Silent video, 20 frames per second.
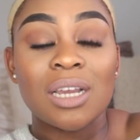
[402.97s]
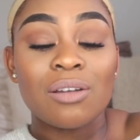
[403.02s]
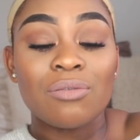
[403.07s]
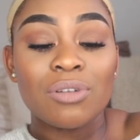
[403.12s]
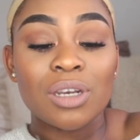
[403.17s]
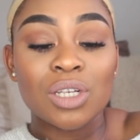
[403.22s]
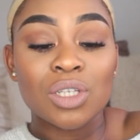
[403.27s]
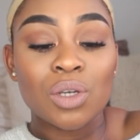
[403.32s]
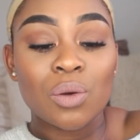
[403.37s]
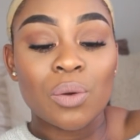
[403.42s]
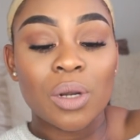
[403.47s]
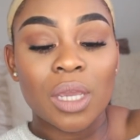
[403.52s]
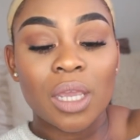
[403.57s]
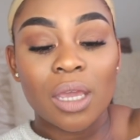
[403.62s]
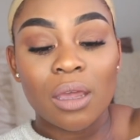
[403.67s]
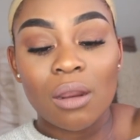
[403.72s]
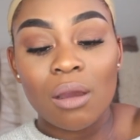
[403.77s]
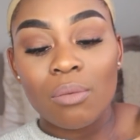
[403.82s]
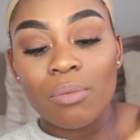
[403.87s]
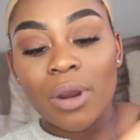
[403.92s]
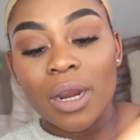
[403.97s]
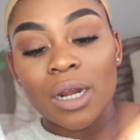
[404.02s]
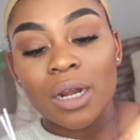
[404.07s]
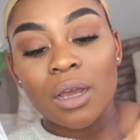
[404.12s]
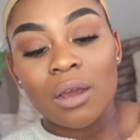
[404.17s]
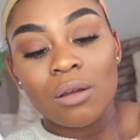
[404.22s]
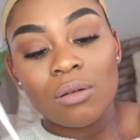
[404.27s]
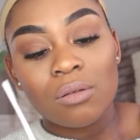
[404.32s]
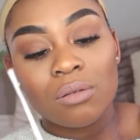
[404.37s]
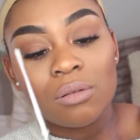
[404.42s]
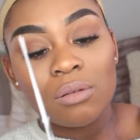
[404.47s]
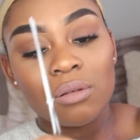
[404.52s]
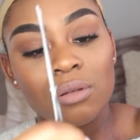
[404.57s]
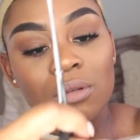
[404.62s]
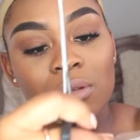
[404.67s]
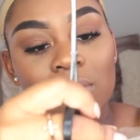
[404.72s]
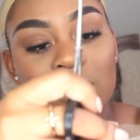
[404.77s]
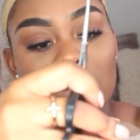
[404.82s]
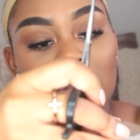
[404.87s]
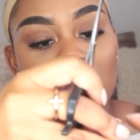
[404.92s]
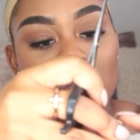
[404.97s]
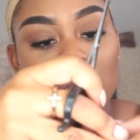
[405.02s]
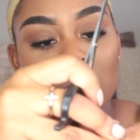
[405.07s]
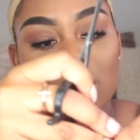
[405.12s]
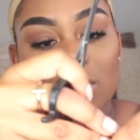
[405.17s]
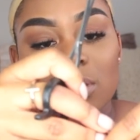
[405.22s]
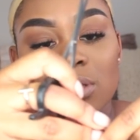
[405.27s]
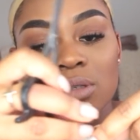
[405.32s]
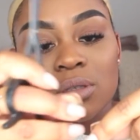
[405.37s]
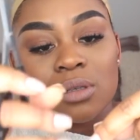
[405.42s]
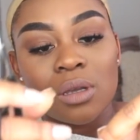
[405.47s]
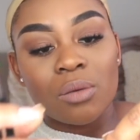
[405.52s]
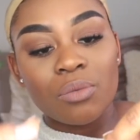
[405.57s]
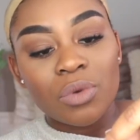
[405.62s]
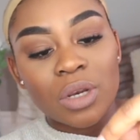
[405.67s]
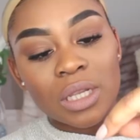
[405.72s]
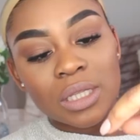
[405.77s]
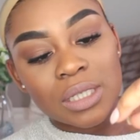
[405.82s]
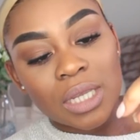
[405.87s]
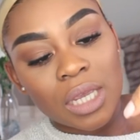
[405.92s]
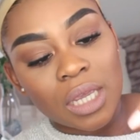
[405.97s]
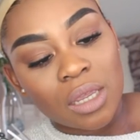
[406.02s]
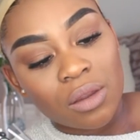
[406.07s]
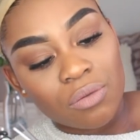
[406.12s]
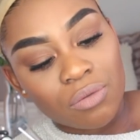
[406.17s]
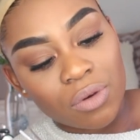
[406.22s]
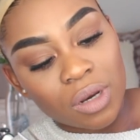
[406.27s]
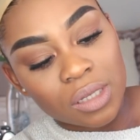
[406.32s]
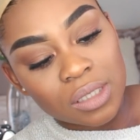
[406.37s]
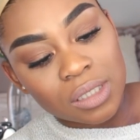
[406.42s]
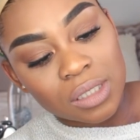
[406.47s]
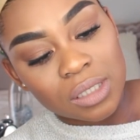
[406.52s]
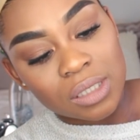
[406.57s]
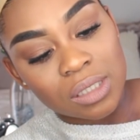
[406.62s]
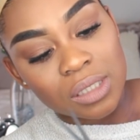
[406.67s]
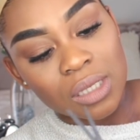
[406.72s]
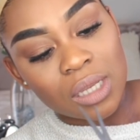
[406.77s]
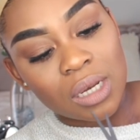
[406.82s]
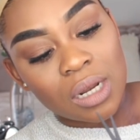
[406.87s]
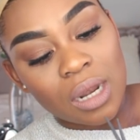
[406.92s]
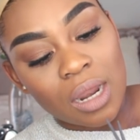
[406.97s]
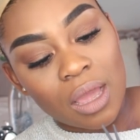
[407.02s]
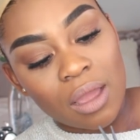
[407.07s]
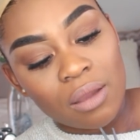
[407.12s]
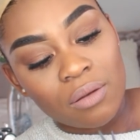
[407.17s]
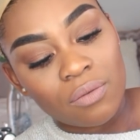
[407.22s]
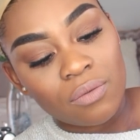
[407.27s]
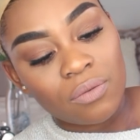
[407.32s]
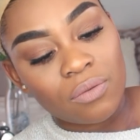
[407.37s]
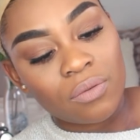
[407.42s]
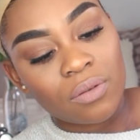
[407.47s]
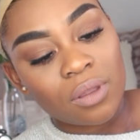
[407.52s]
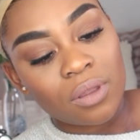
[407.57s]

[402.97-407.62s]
I really don't want to get up right now. So I'm really taking risks in life.